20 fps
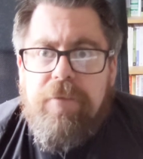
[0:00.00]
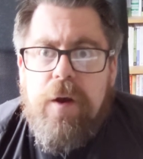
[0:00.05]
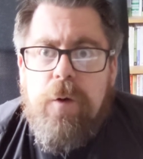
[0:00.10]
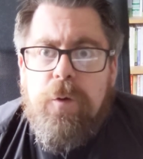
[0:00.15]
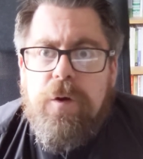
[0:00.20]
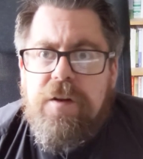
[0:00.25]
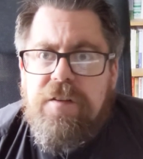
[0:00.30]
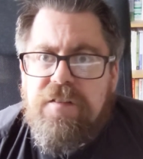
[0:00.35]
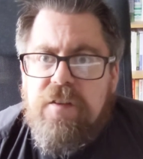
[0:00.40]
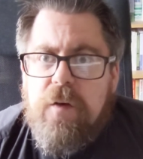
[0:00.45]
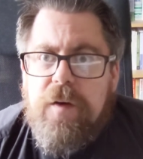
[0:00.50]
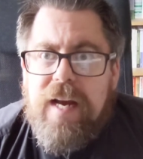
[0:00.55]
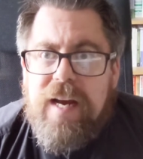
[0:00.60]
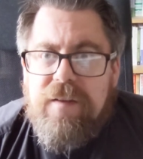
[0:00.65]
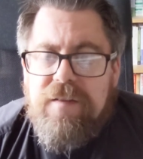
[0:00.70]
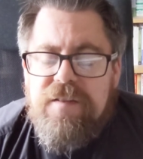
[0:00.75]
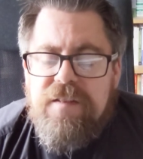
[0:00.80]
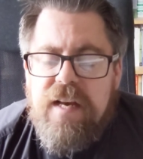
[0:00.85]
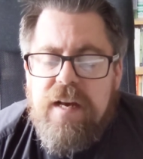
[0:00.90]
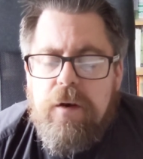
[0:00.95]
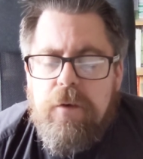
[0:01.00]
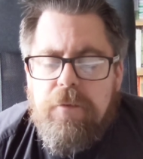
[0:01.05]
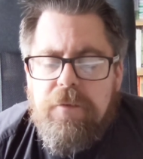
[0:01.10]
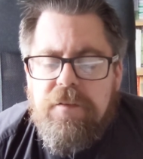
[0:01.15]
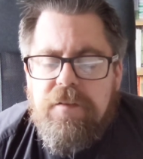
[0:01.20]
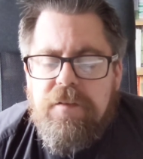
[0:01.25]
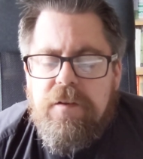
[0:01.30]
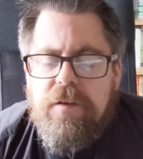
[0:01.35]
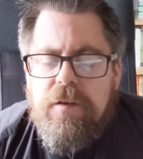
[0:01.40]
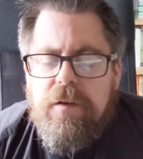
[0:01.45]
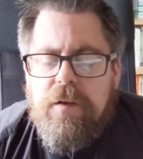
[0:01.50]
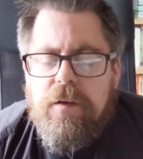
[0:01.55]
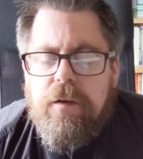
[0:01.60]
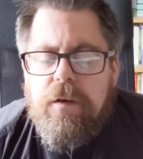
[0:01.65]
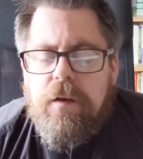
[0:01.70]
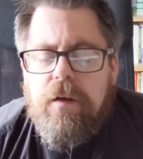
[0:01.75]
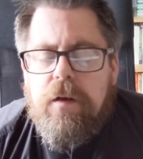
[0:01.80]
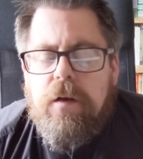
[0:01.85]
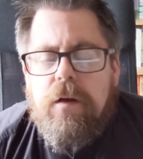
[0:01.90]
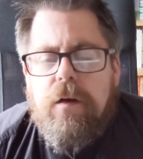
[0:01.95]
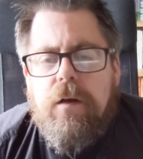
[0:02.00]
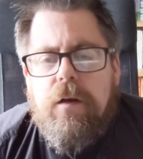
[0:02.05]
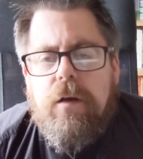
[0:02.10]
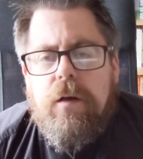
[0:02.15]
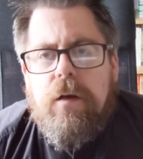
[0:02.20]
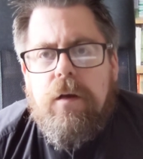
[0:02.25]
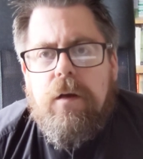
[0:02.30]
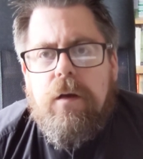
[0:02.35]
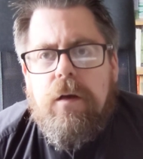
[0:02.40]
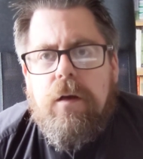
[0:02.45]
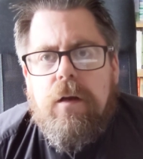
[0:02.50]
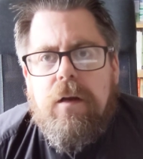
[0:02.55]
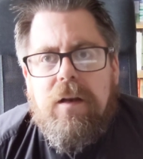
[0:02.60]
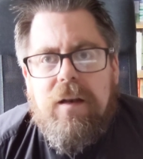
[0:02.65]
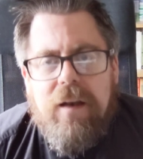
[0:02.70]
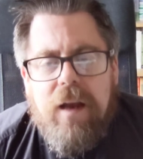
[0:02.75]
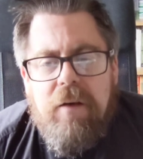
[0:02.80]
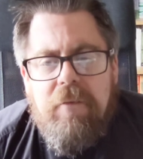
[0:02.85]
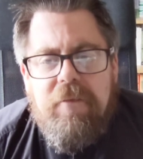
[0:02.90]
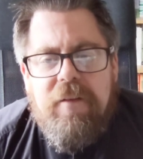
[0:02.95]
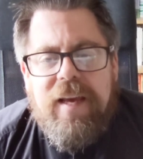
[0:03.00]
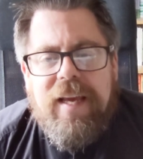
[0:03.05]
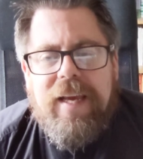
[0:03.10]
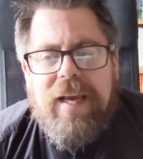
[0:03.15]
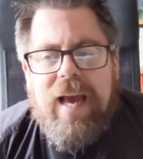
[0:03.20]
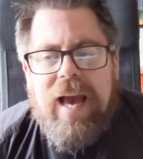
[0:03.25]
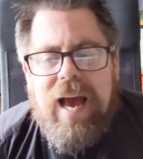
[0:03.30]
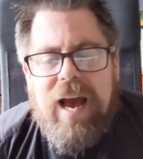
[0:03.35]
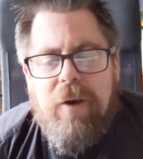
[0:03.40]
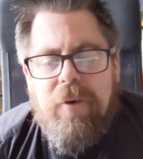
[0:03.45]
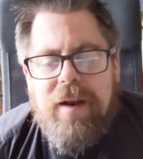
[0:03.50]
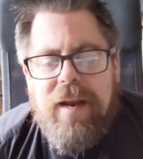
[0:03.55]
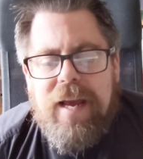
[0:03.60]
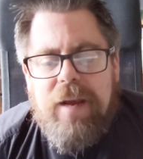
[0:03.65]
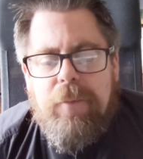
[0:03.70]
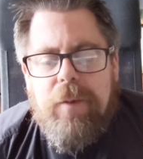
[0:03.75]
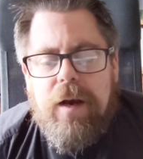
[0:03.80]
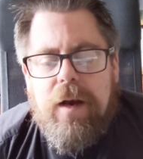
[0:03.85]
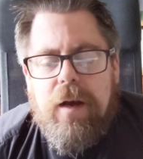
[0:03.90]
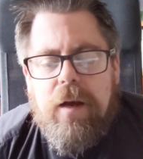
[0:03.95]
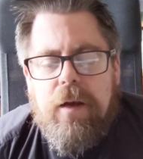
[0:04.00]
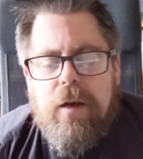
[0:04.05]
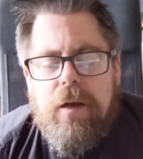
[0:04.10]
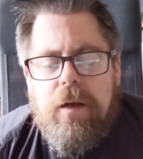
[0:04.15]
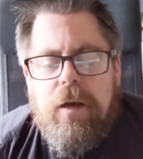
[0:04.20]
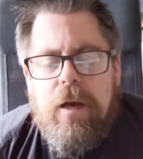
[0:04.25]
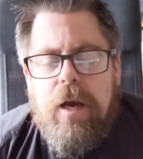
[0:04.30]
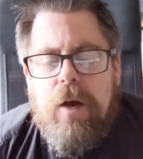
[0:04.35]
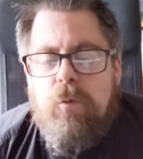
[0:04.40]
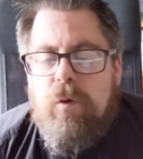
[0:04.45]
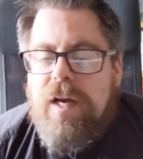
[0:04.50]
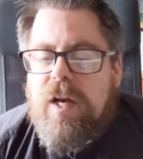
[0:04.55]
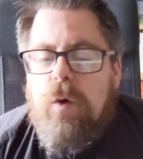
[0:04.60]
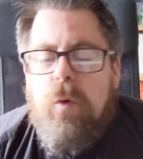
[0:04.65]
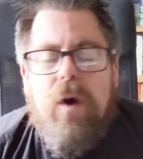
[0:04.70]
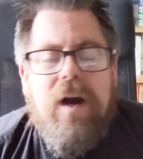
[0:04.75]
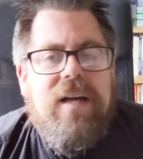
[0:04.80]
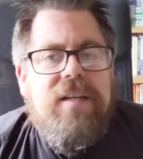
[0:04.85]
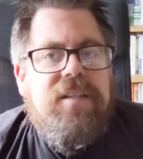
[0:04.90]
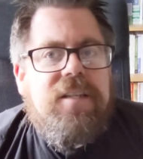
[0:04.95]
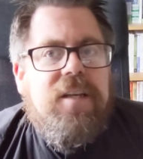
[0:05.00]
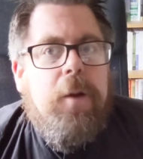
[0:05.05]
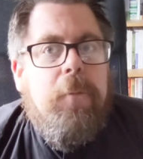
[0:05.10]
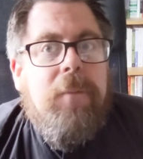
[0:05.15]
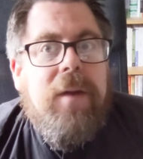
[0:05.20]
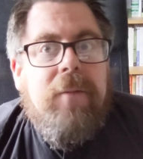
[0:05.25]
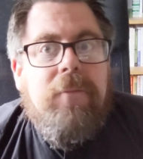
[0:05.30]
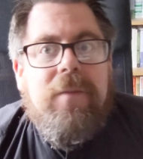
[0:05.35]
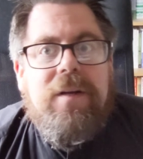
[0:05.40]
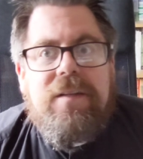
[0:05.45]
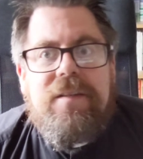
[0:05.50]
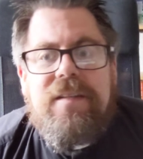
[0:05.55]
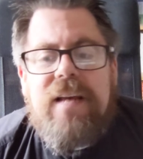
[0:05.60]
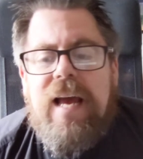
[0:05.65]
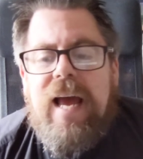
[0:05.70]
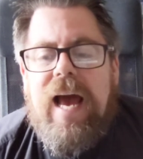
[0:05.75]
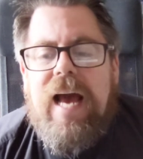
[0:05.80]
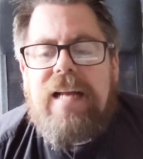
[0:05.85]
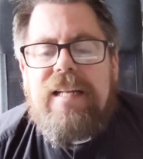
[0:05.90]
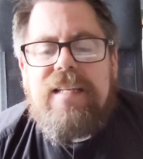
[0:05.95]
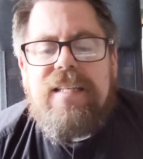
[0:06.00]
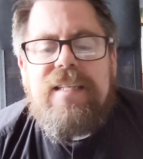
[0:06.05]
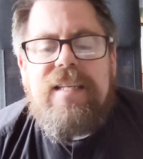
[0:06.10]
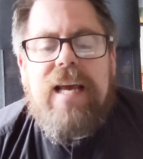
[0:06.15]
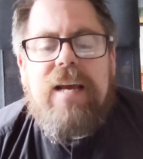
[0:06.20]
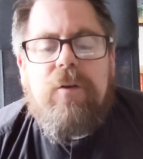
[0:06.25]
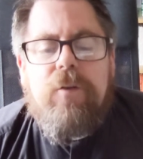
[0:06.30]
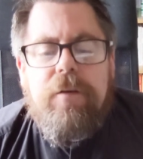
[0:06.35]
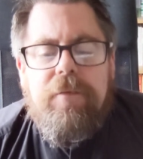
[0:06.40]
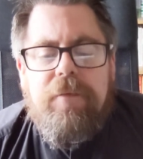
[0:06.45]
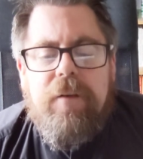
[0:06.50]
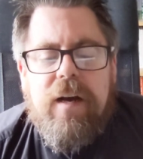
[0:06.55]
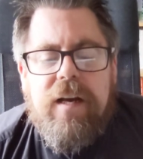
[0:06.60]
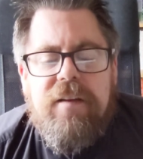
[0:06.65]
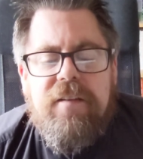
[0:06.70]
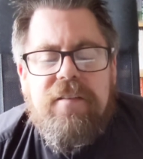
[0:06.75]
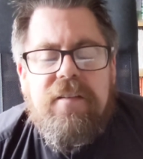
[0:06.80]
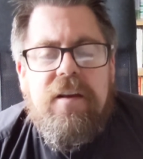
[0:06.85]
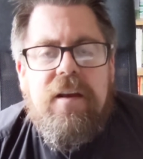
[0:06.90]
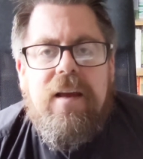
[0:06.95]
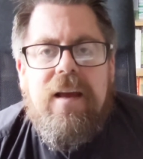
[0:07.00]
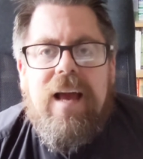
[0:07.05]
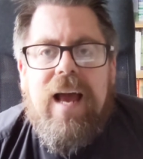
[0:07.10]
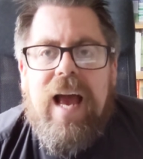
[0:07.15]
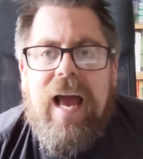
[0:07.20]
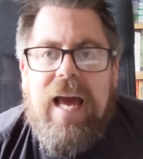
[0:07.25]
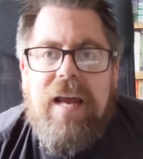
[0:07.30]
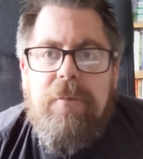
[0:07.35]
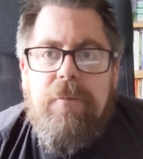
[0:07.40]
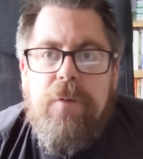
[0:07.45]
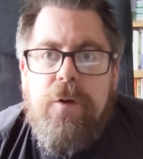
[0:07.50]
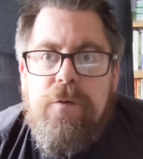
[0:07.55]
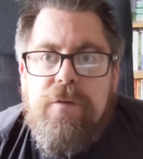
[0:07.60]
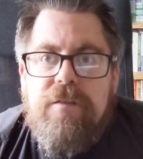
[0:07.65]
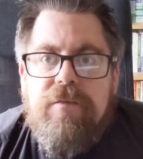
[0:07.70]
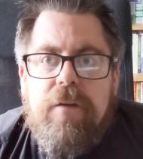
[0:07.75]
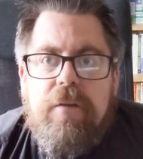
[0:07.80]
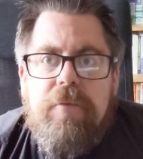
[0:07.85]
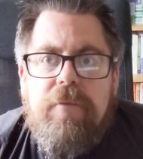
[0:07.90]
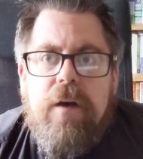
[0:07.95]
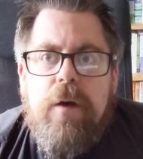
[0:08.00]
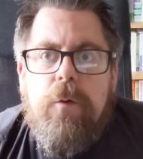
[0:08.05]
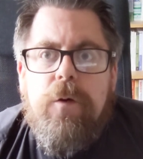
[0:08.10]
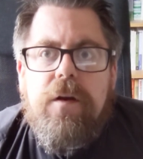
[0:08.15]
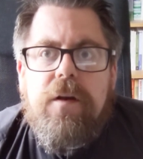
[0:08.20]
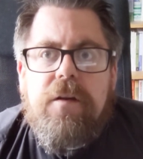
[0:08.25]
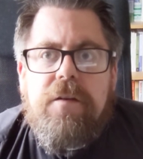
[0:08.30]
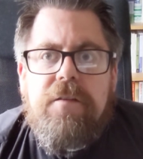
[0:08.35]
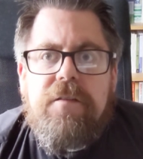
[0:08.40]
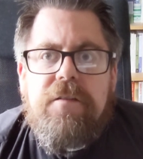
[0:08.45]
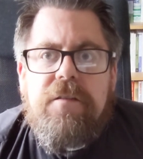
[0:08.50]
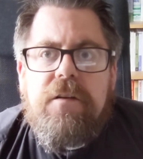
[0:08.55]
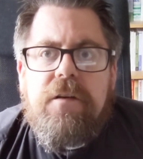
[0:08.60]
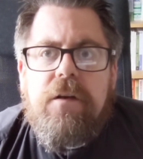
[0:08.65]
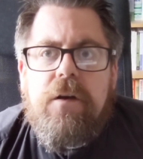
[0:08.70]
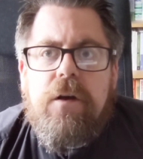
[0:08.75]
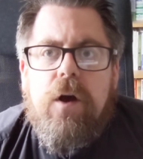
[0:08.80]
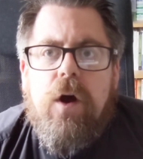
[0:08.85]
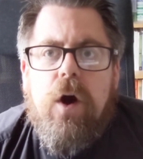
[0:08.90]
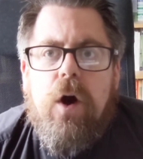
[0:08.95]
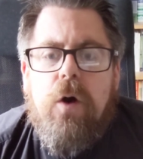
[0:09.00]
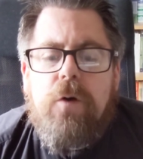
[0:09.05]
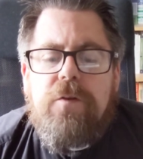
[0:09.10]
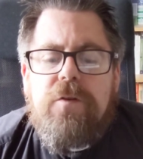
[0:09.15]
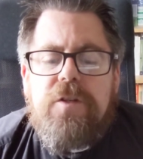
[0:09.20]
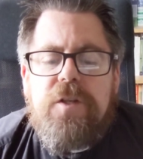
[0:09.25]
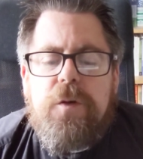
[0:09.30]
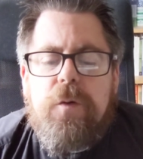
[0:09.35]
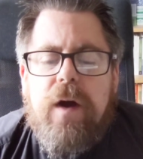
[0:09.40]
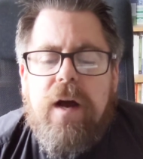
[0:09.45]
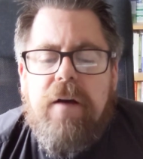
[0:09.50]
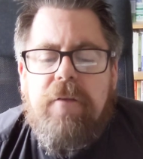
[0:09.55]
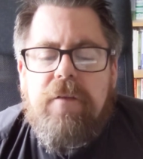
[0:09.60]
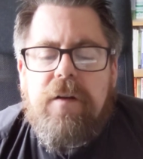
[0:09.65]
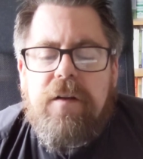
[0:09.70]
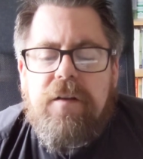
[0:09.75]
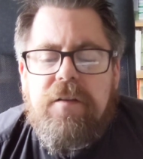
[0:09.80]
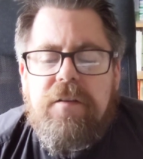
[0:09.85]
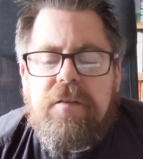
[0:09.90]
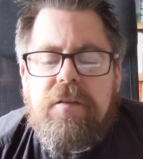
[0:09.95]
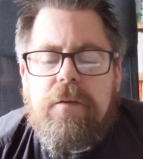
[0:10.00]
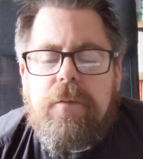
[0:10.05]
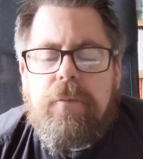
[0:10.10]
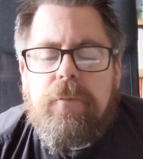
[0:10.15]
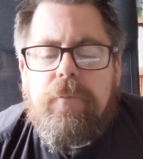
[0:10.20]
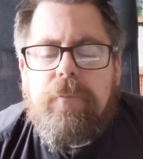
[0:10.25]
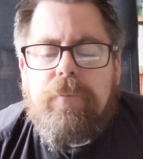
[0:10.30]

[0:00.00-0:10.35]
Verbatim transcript: focus on ourselves. Loving our neighbour requires commitment and sacrifice and moves the focus onto others.